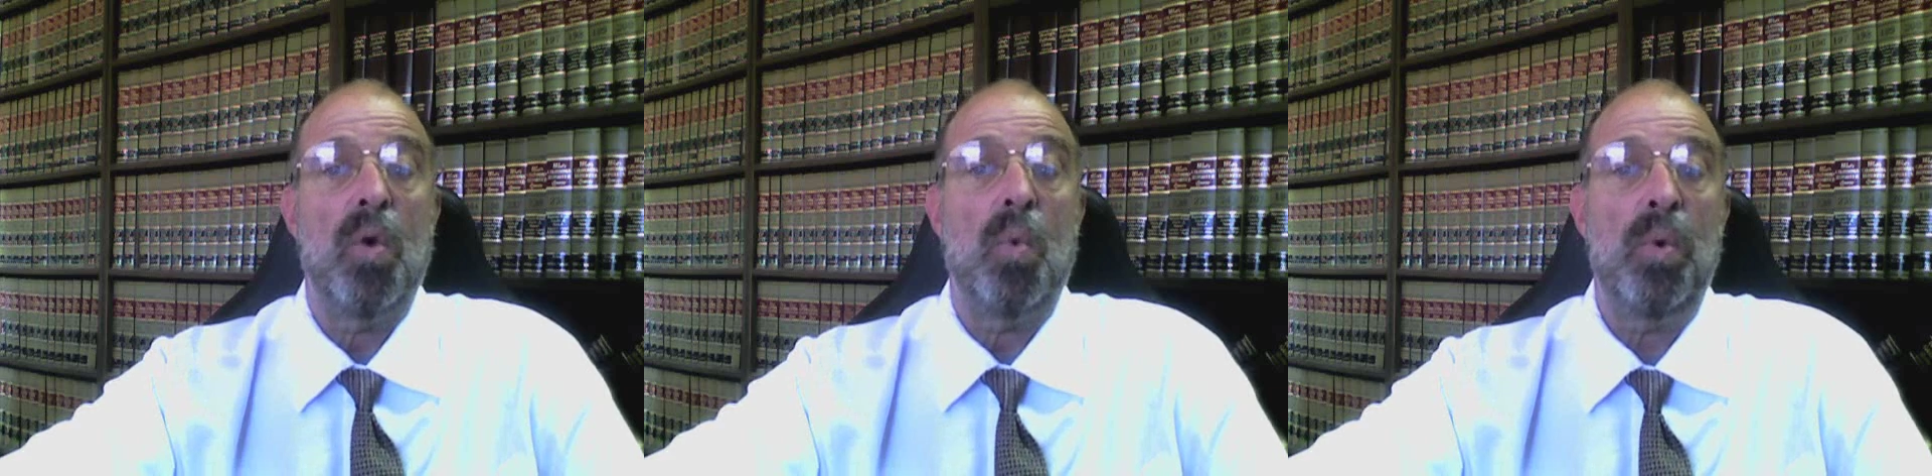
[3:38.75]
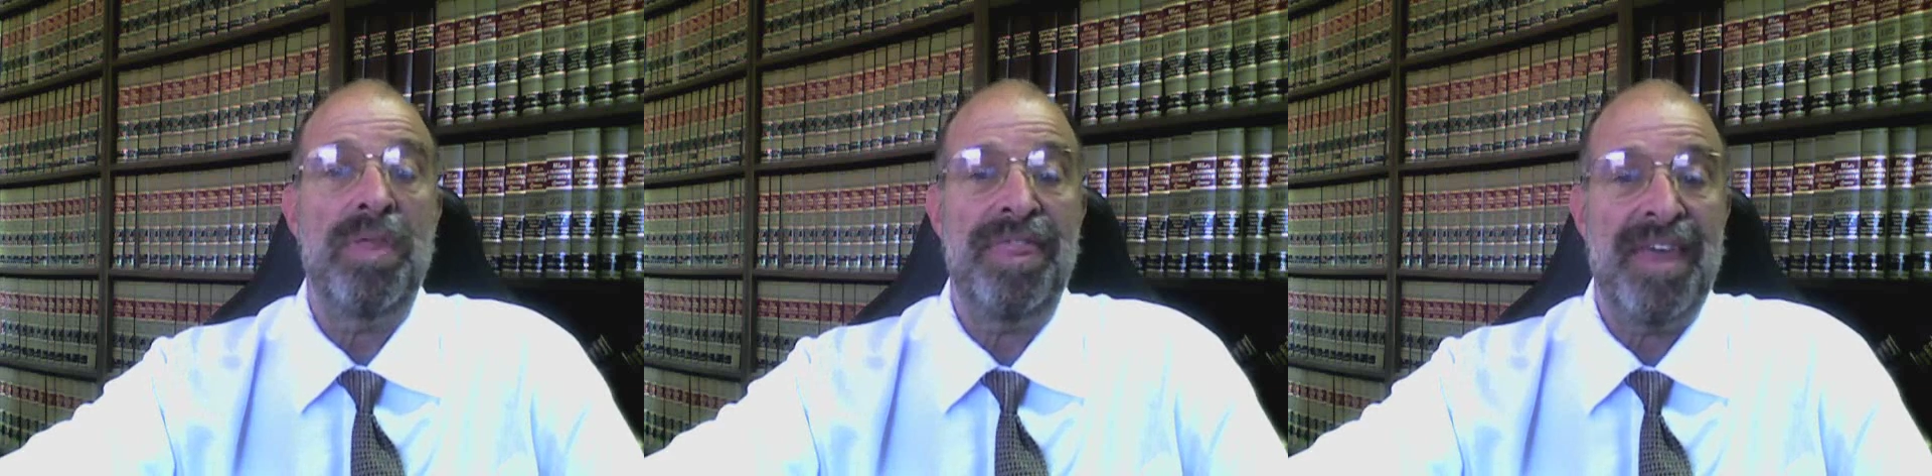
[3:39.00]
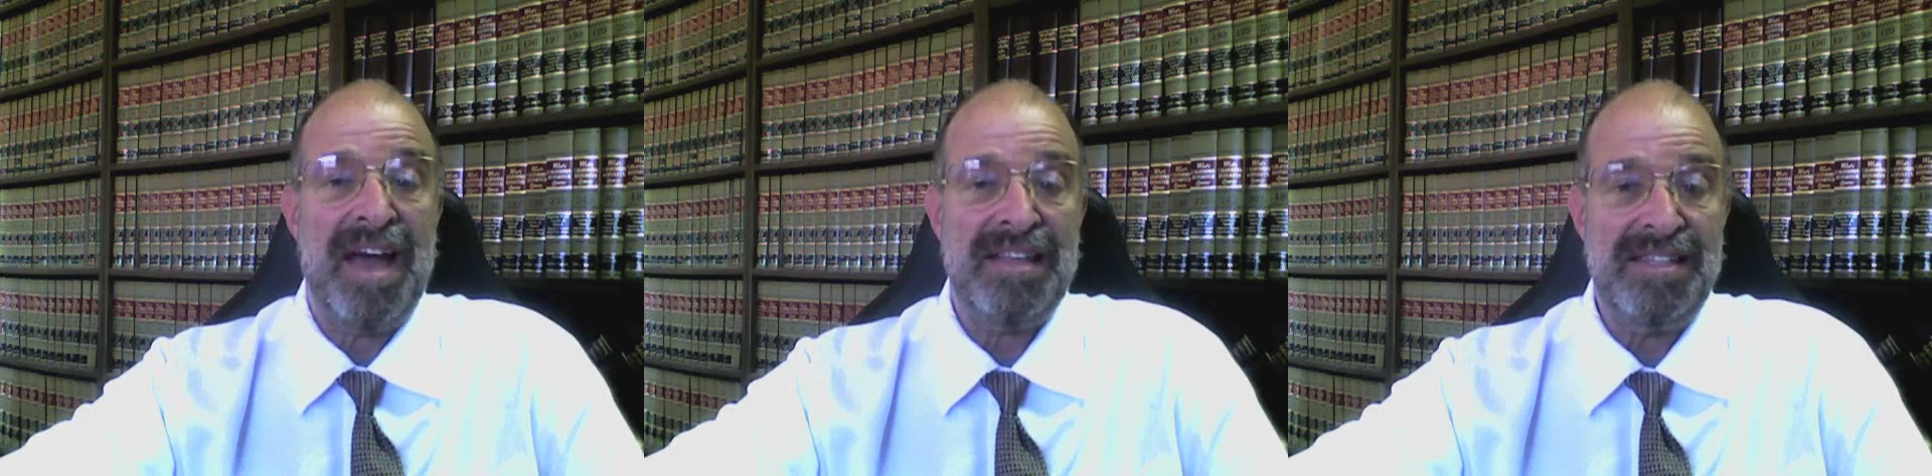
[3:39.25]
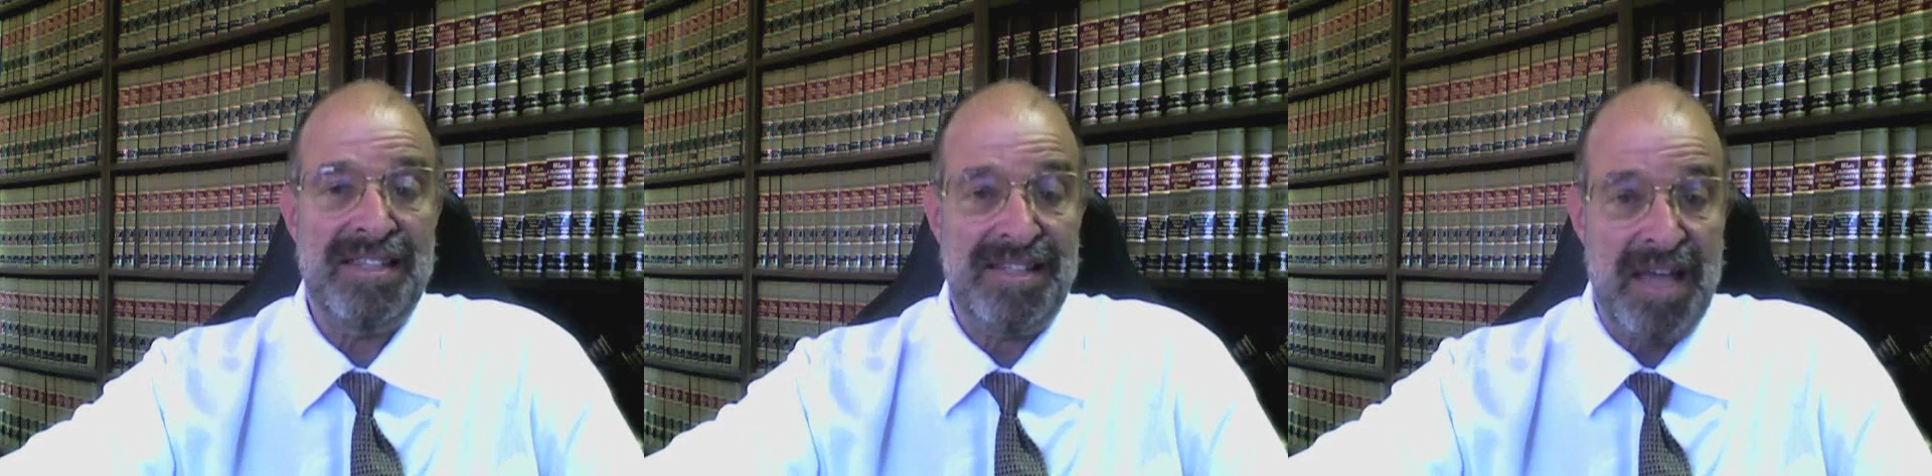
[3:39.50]
With
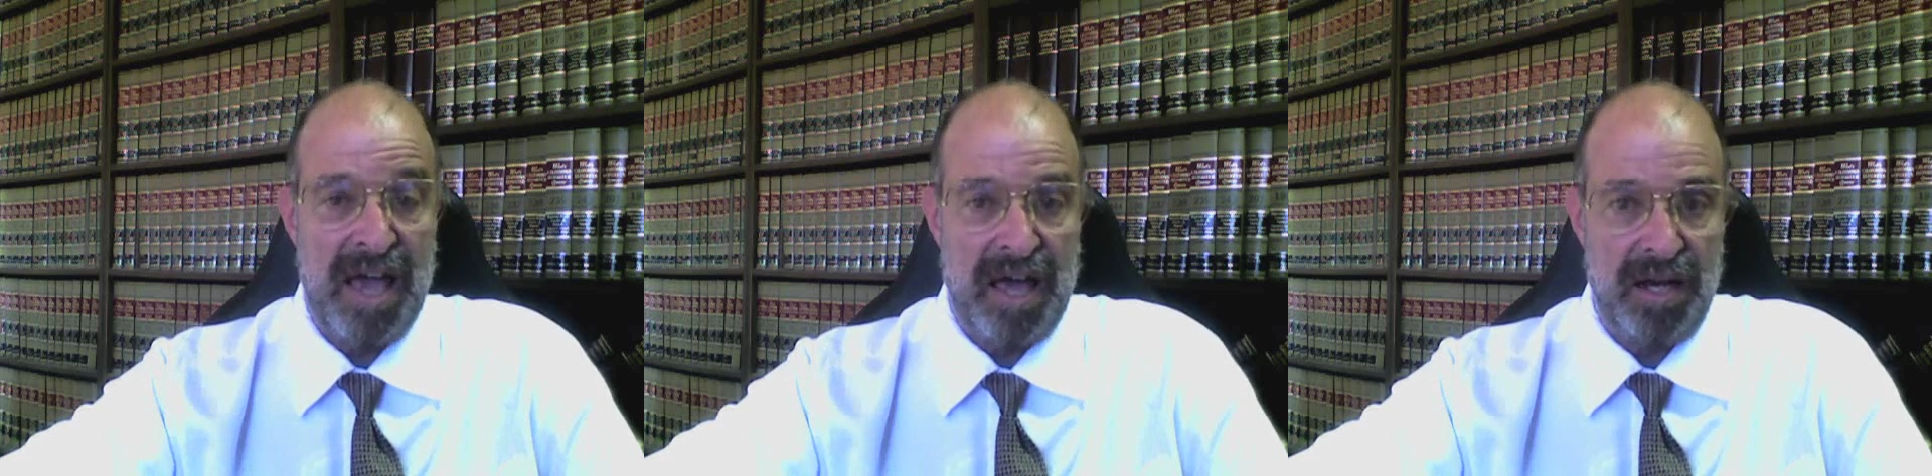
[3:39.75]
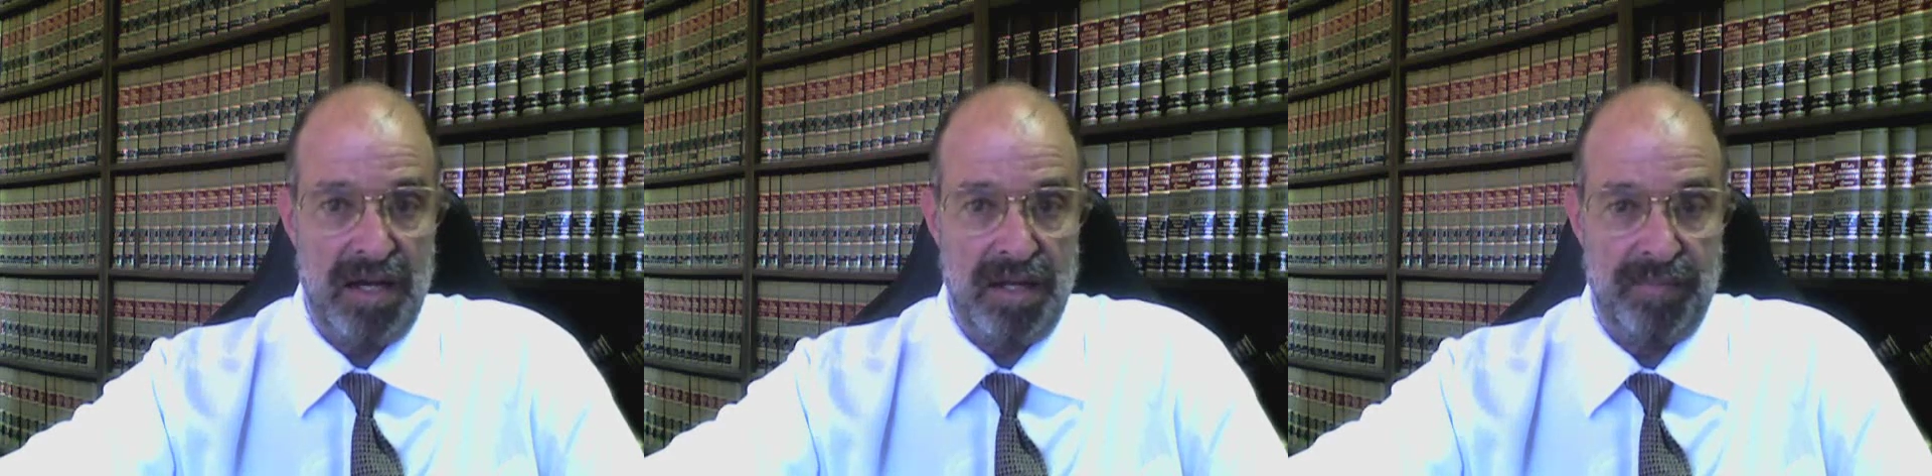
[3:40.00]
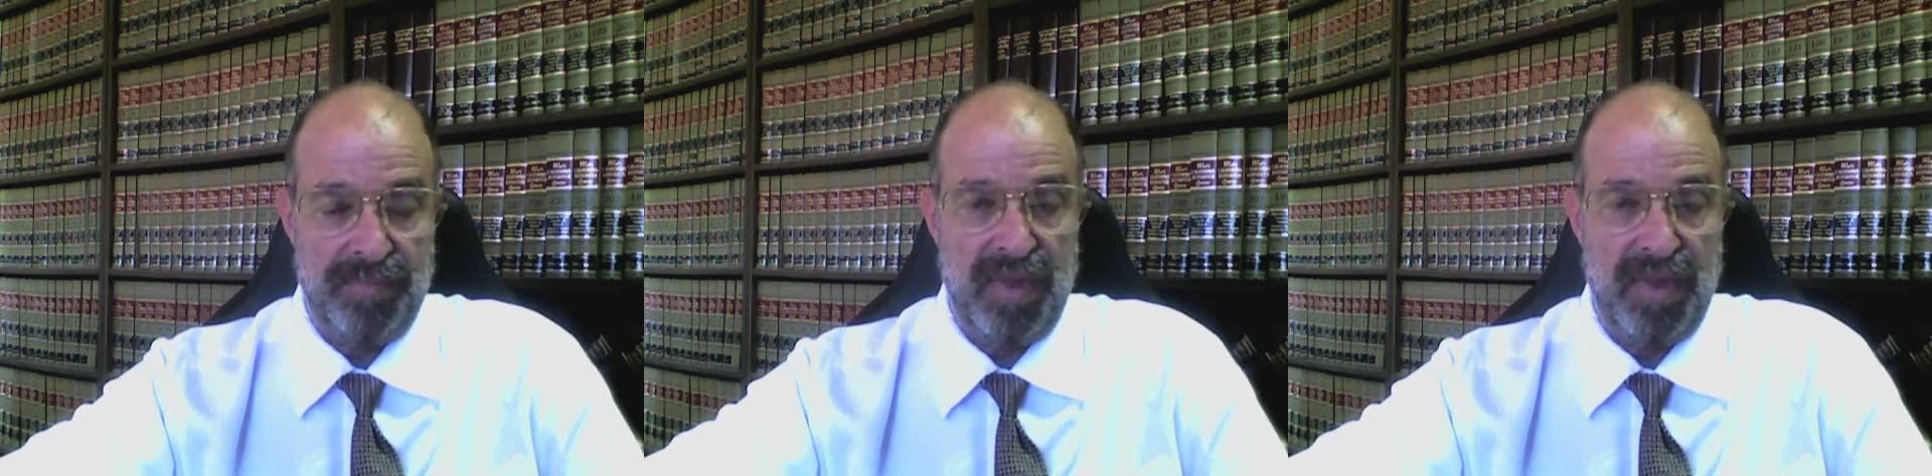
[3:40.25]
that said,